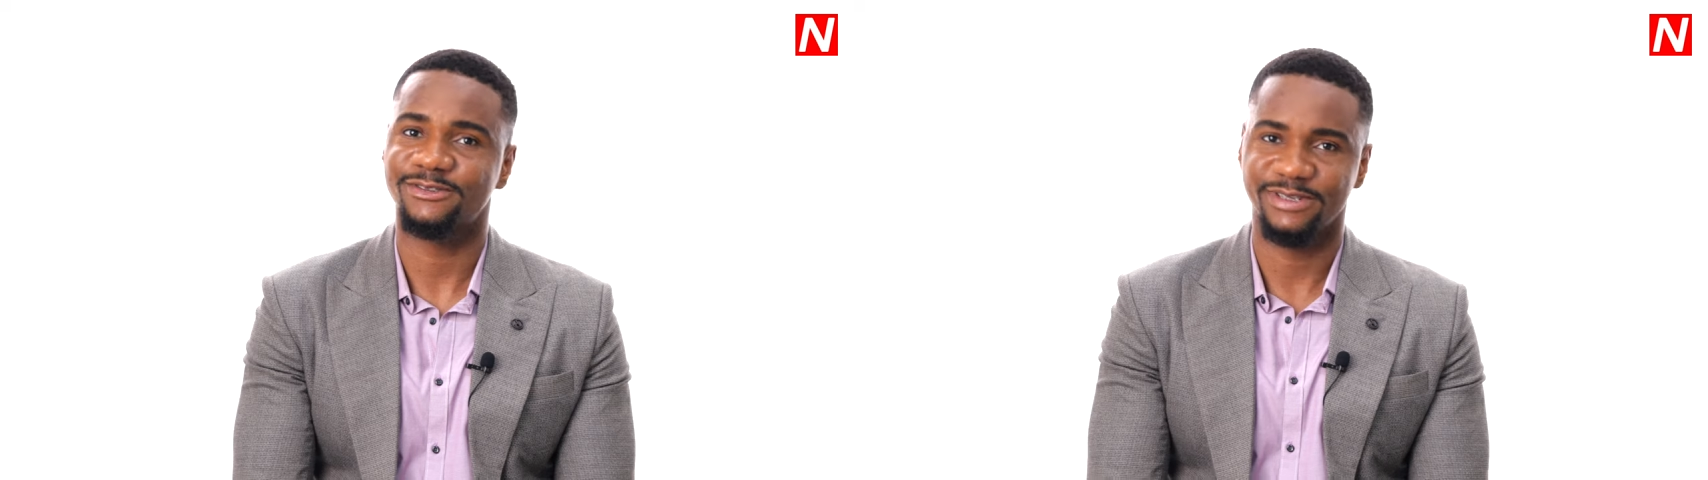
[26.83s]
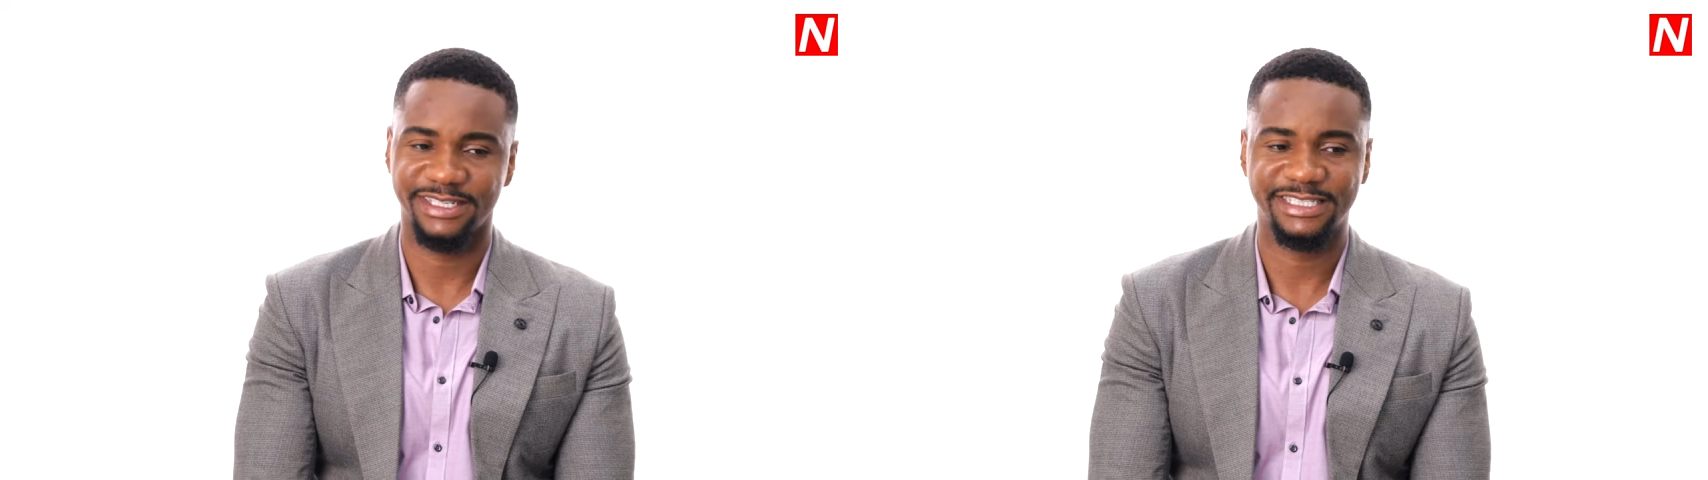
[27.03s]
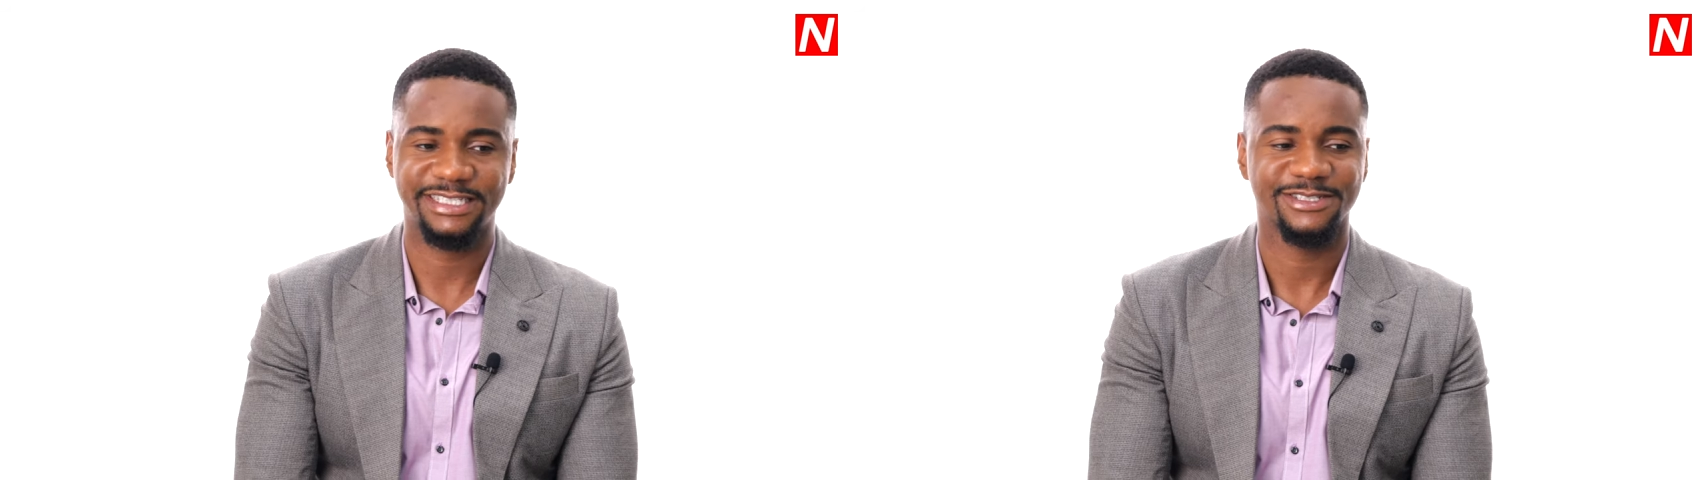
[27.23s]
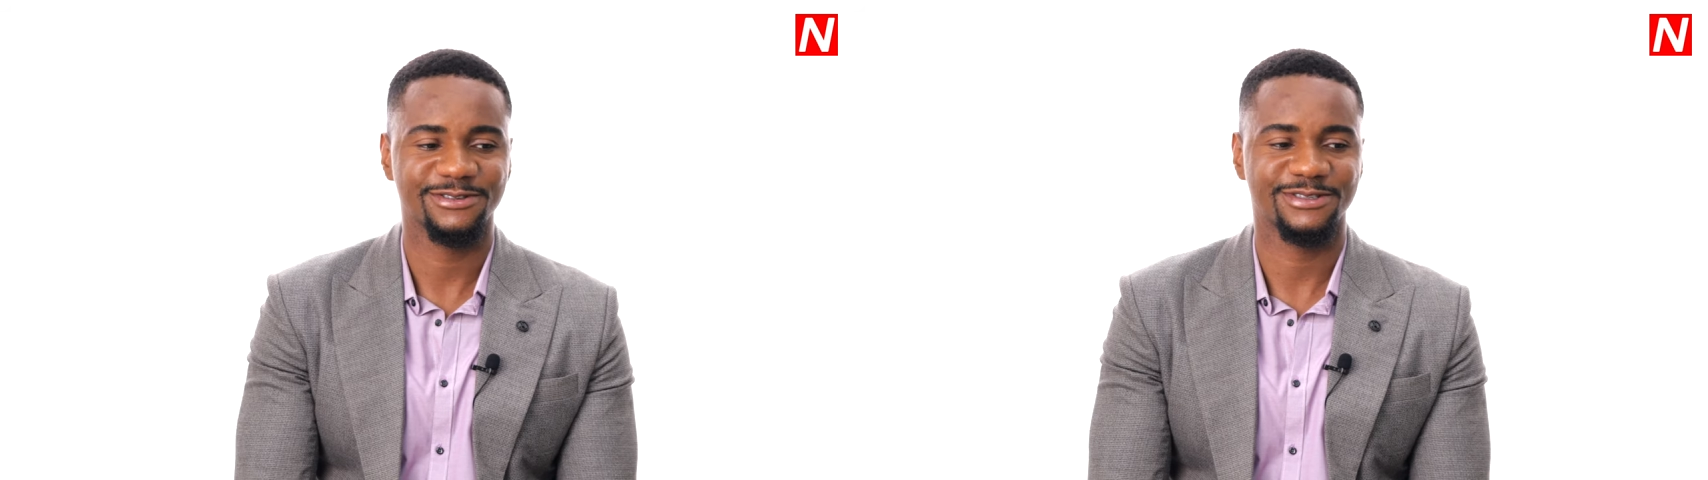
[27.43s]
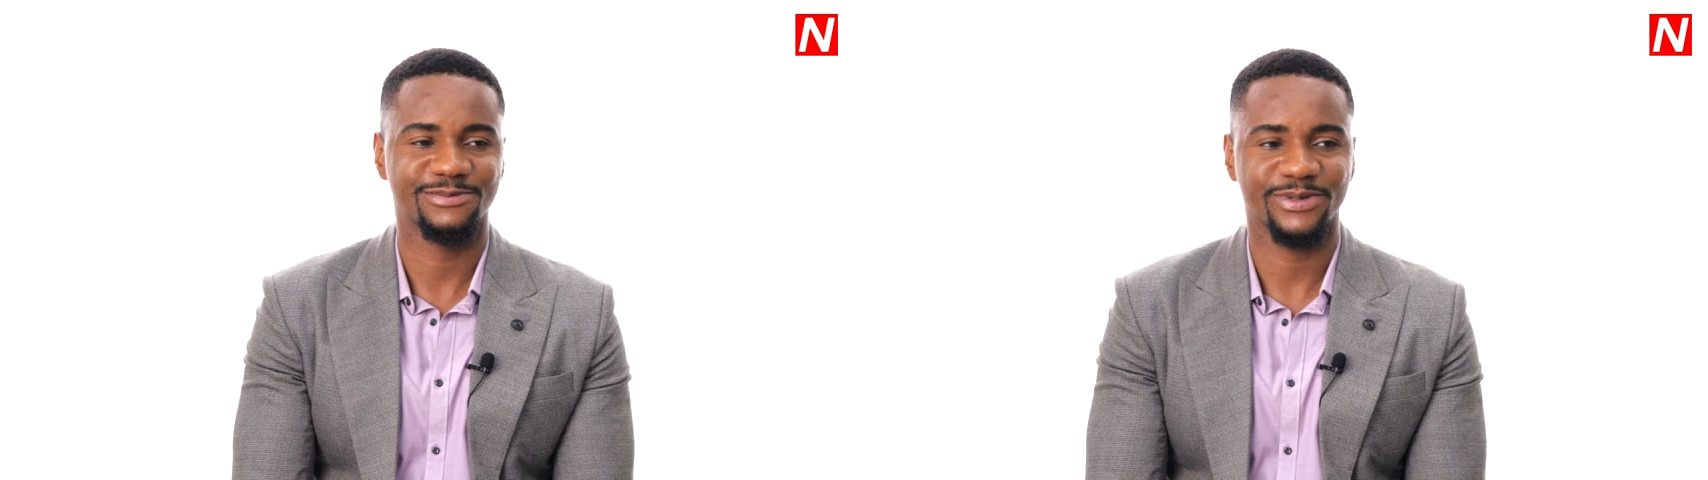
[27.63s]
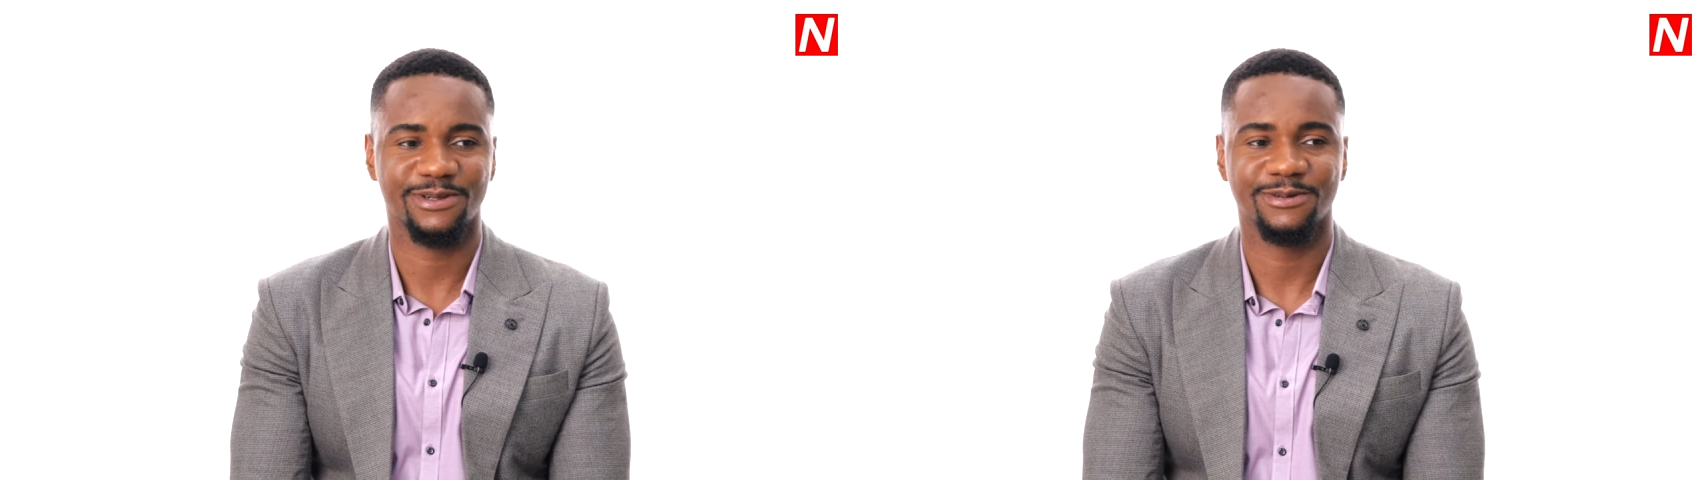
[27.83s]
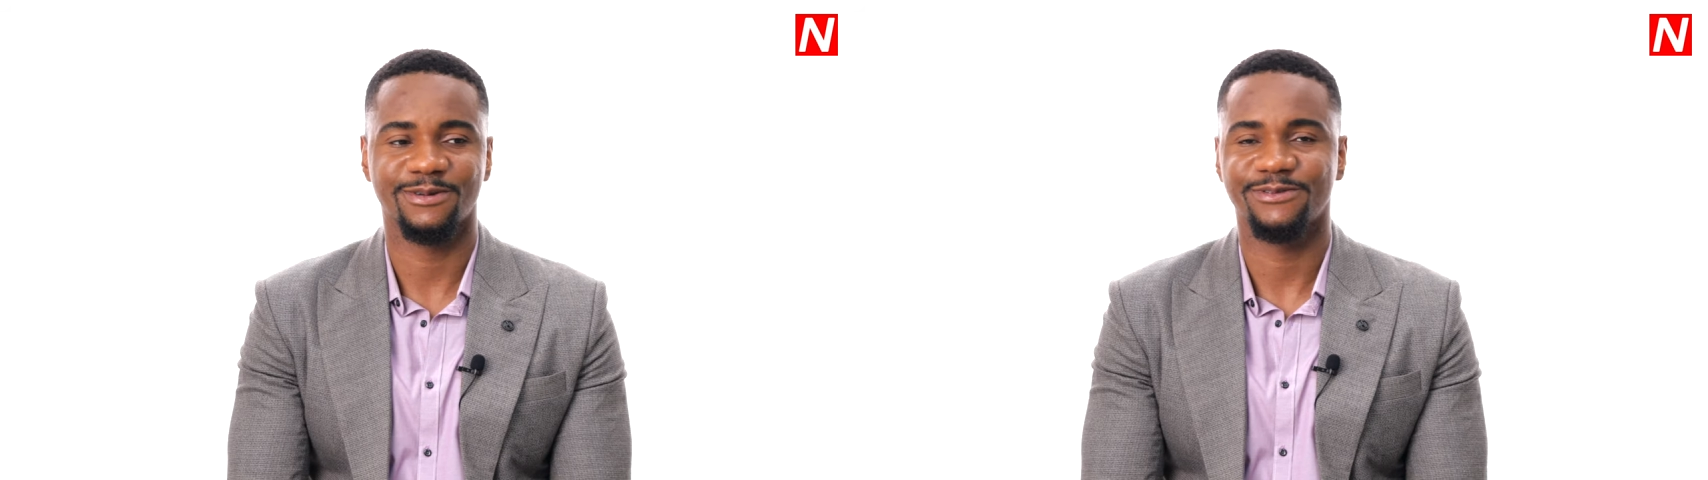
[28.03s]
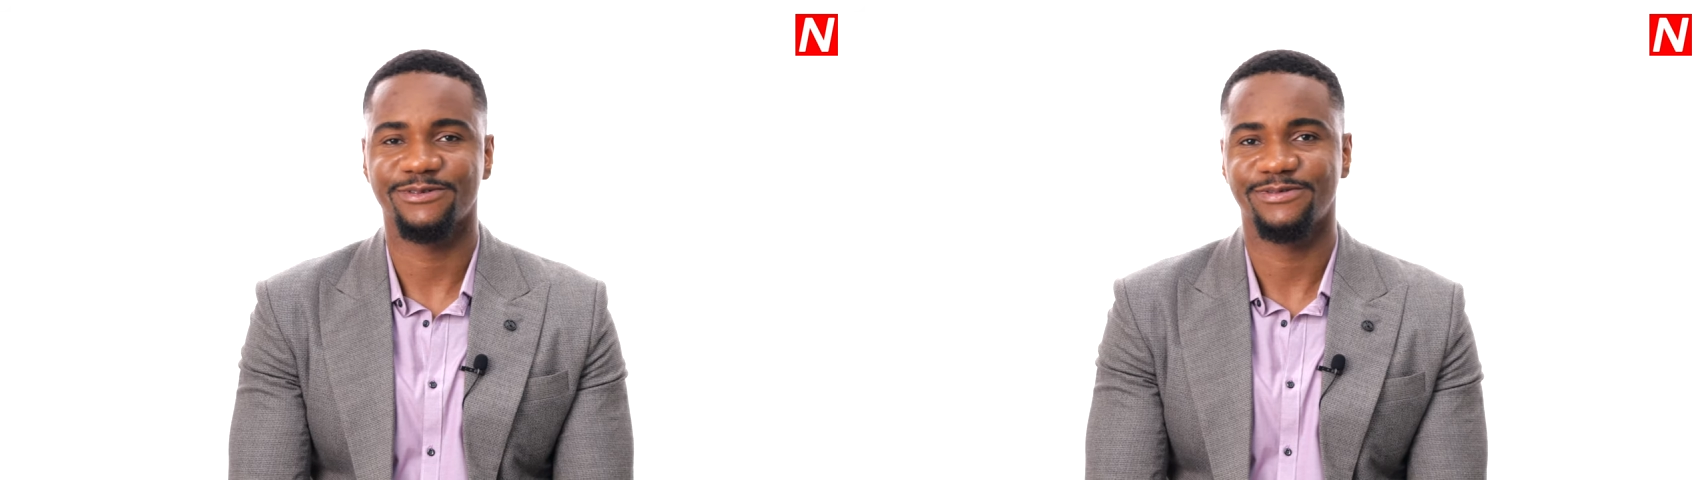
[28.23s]
to eat, so she bought a lot
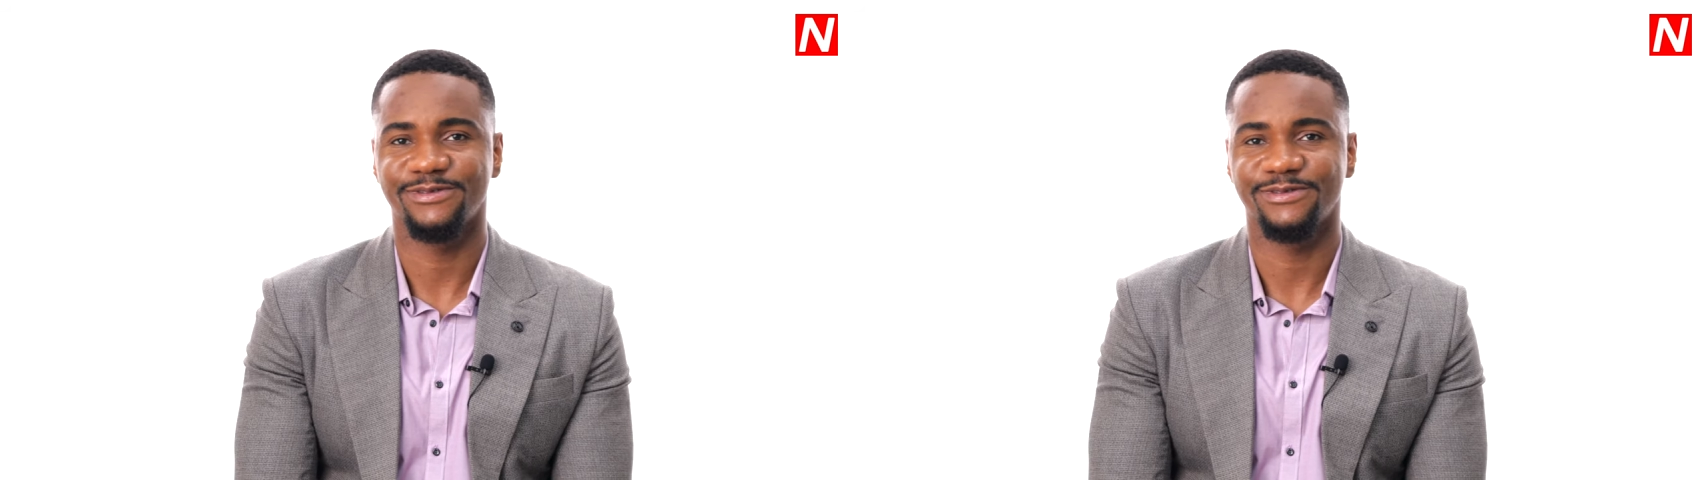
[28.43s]
of,